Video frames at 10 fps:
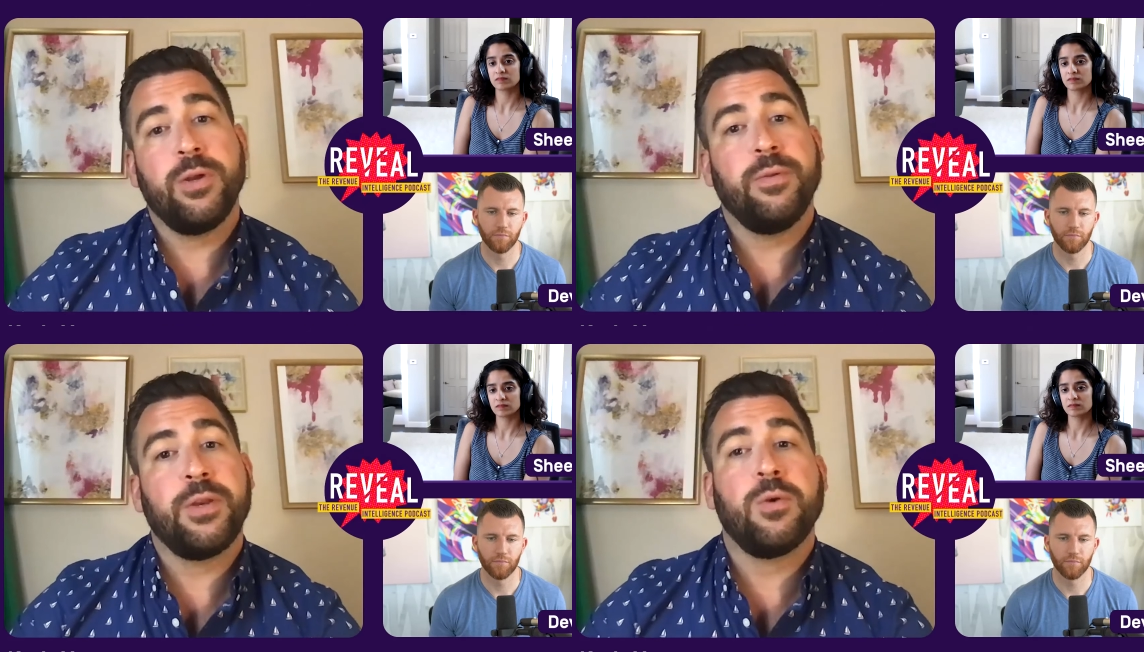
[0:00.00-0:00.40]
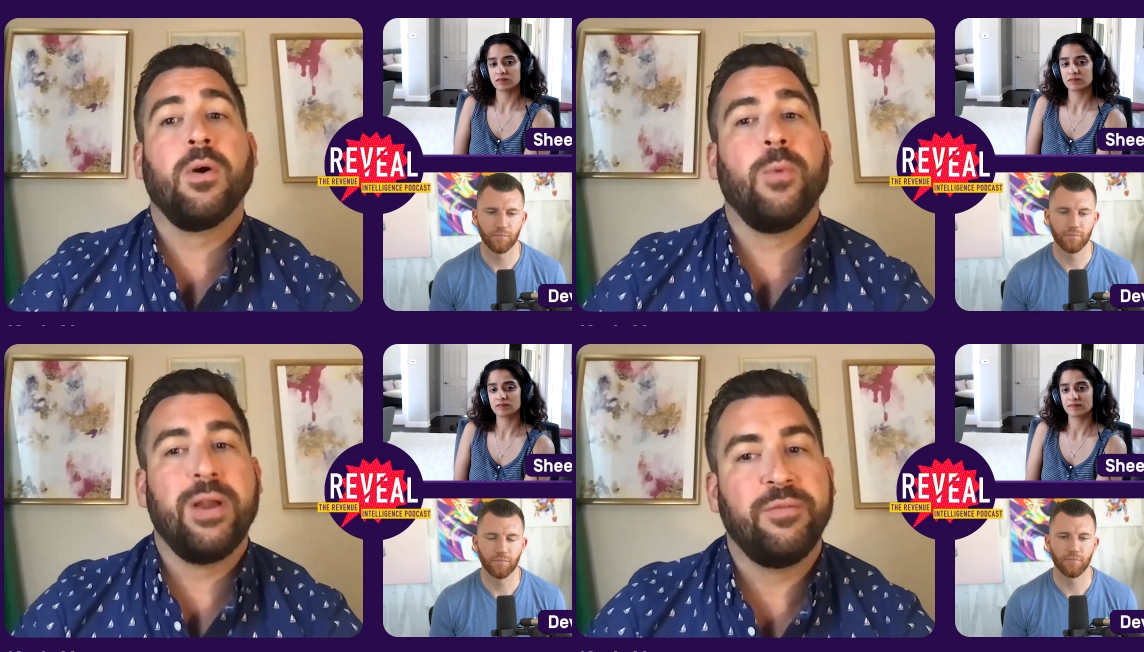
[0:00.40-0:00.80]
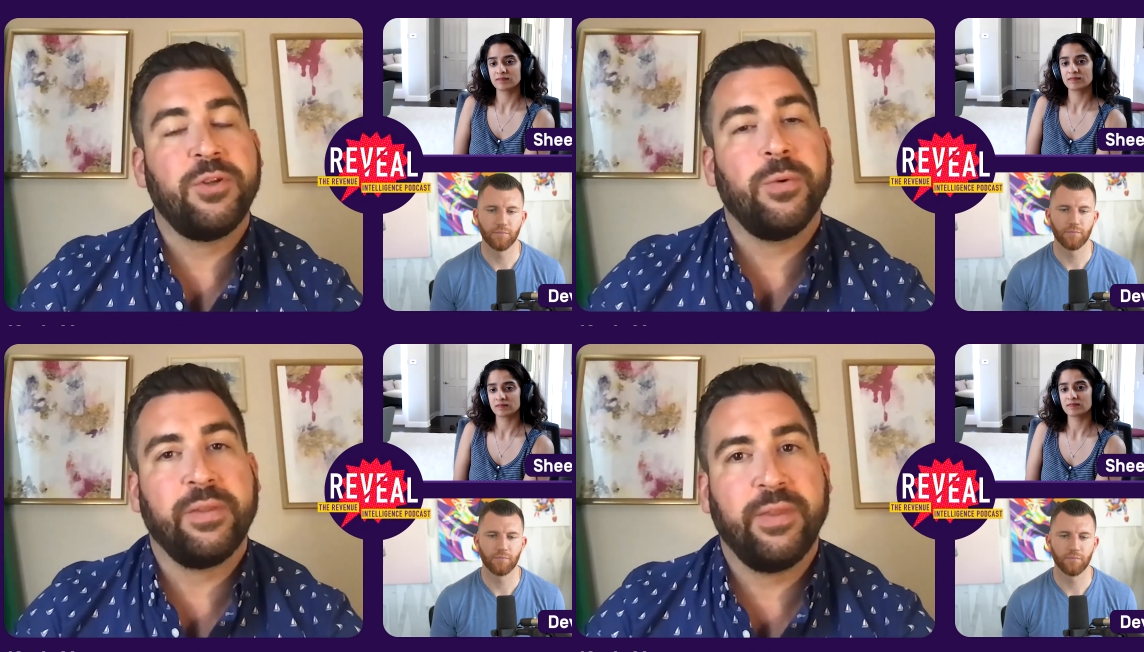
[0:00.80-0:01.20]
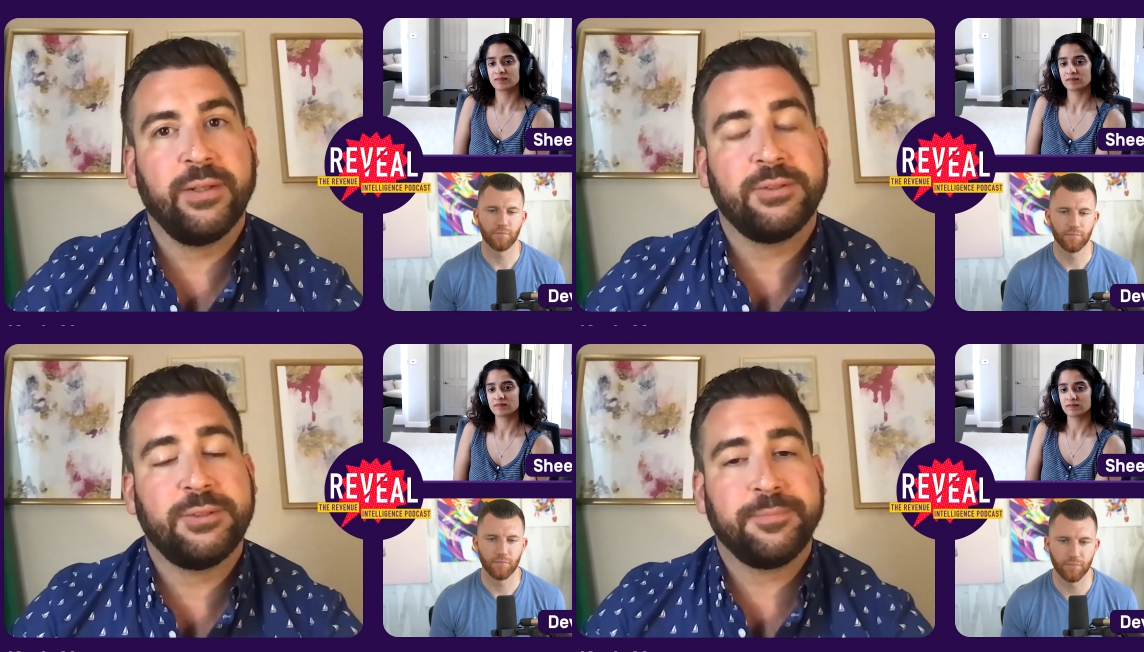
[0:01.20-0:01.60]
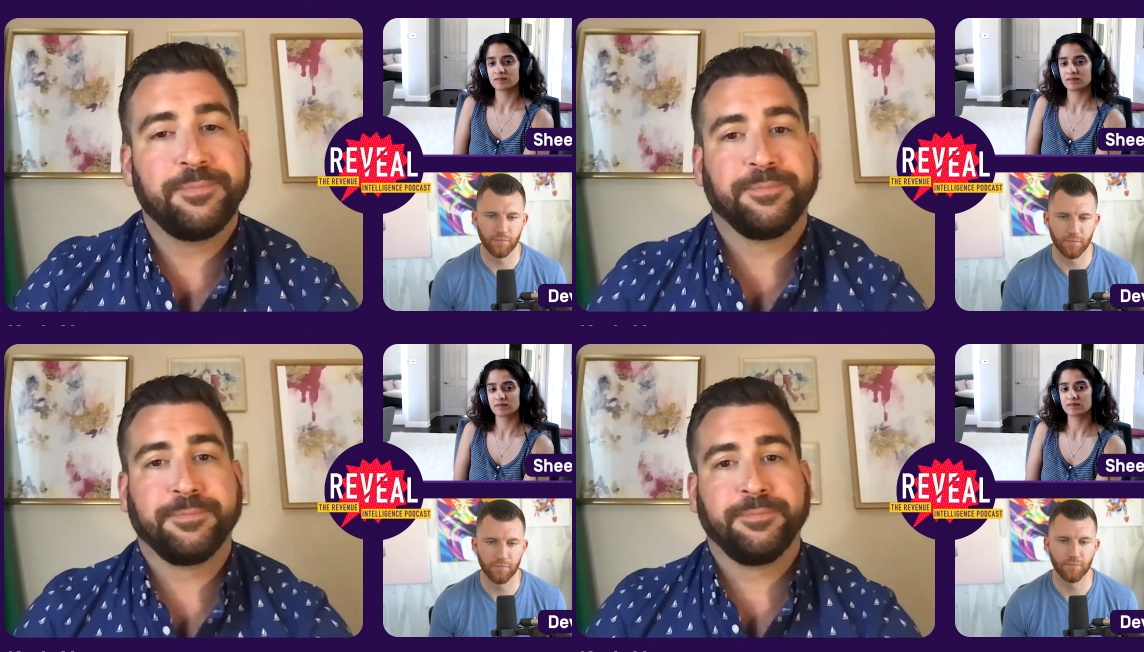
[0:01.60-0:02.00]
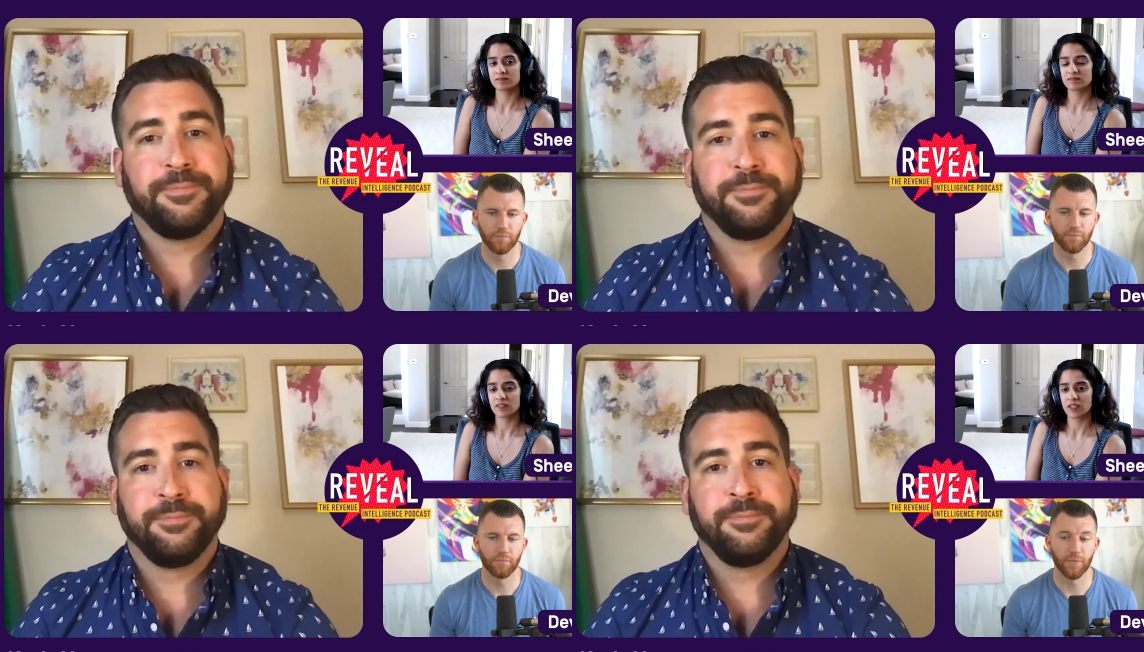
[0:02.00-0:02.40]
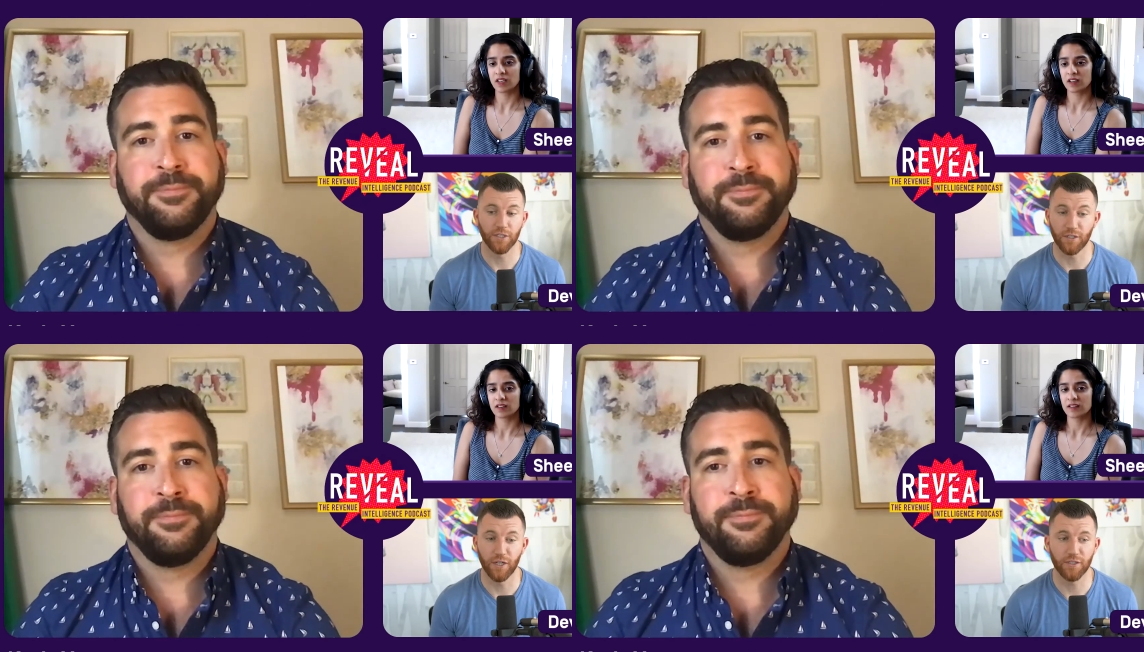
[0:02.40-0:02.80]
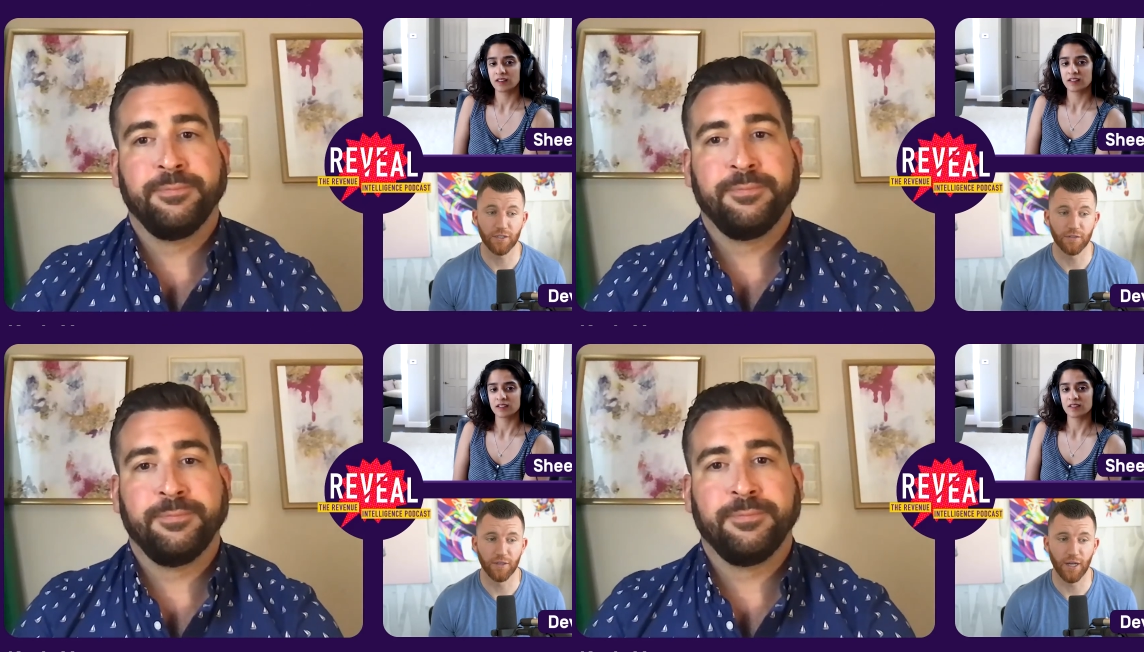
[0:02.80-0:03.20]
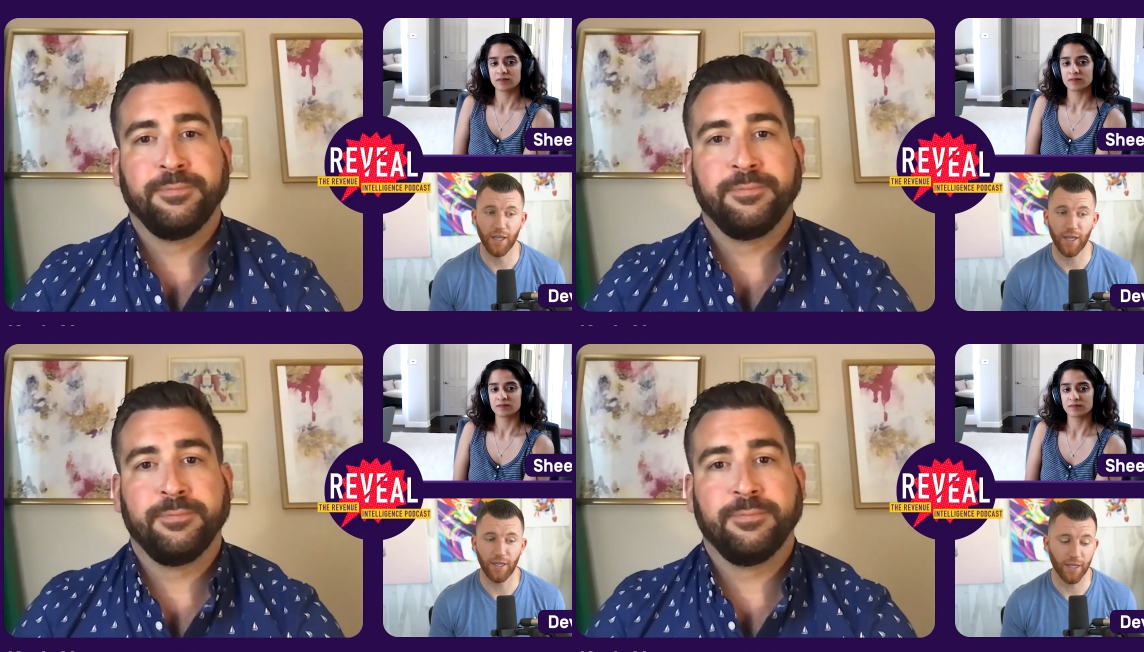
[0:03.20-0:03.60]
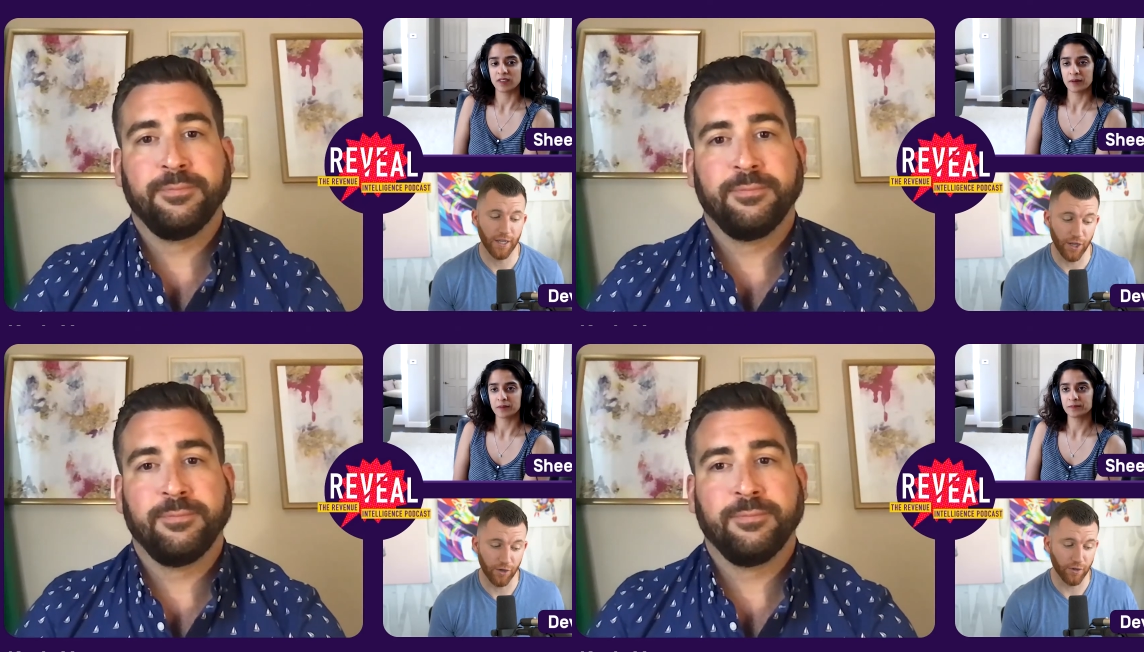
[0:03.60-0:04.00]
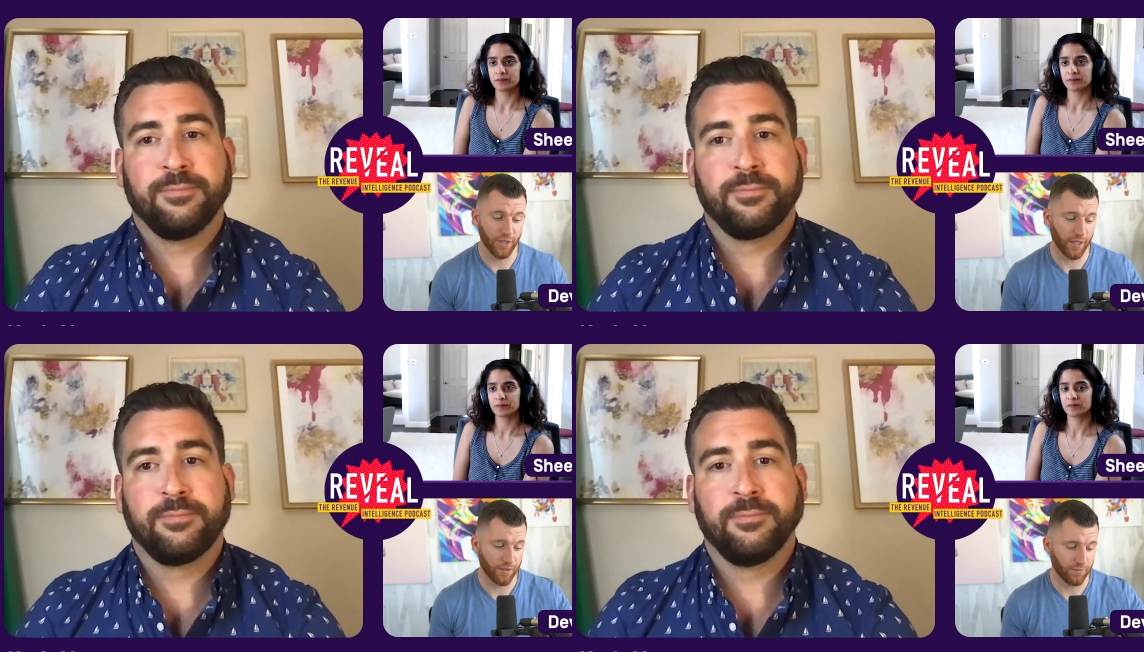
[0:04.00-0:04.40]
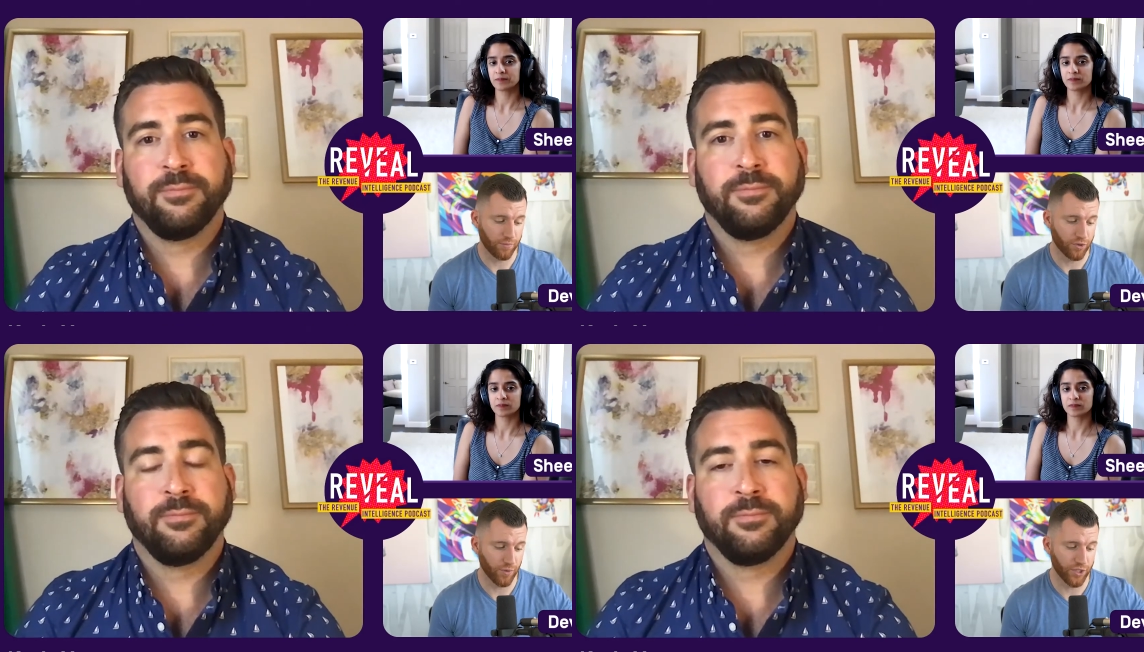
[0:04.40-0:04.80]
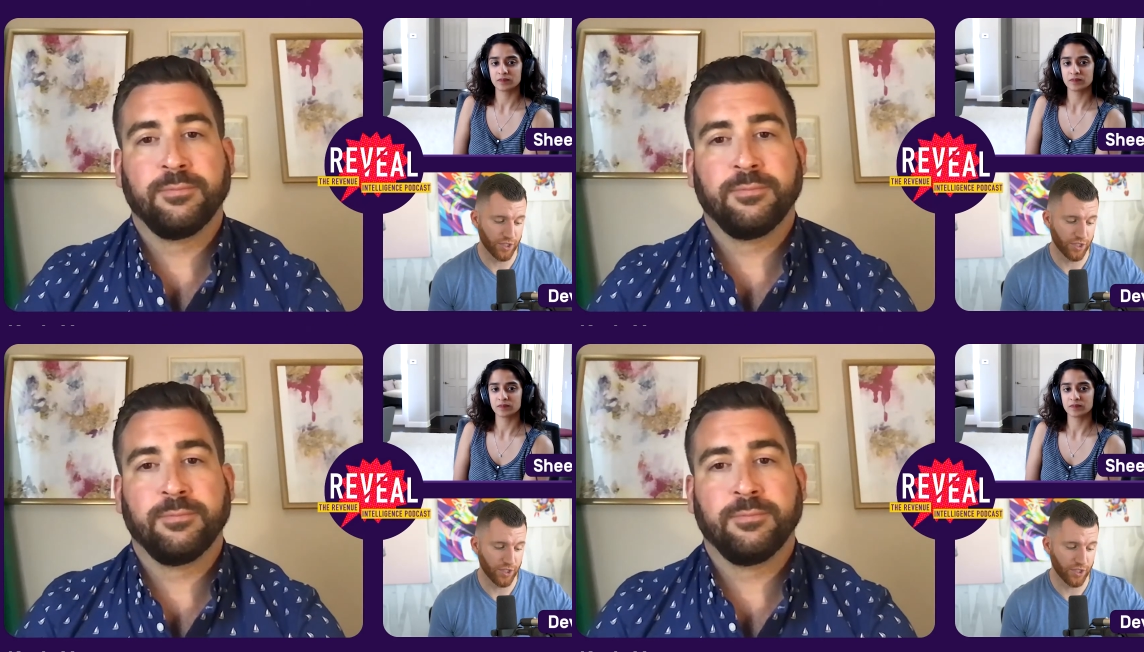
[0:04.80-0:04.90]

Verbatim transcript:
Speaker 1: you than your way of doing things. Mm-hmm.
Speaker 2: That's a good answer. I like it. And yeah. I agree that persuasion